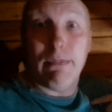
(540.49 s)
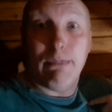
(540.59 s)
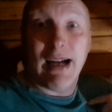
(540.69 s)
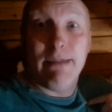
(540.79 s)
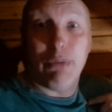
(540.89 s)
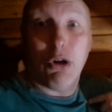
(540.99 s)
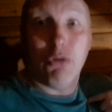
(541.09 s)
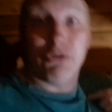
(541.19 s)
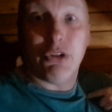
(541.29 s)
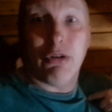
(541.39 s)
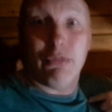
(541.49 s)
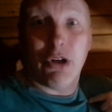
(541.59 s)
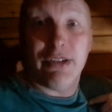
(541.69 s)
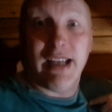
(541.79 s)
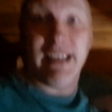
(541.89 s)
my bones, no, I'm
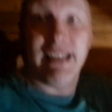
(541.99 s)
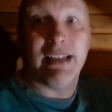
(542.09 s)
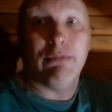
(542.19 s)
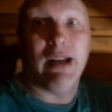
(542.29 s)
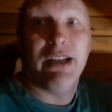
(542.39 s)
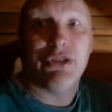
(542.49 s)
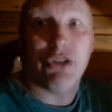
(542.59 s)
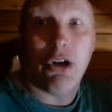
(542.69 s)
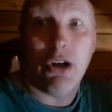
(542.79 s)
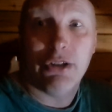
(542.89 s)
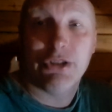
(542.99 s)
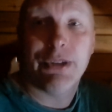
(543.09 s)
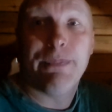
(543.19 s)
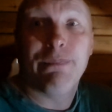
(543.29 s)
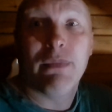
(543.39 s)
not naked, I'm in sorts,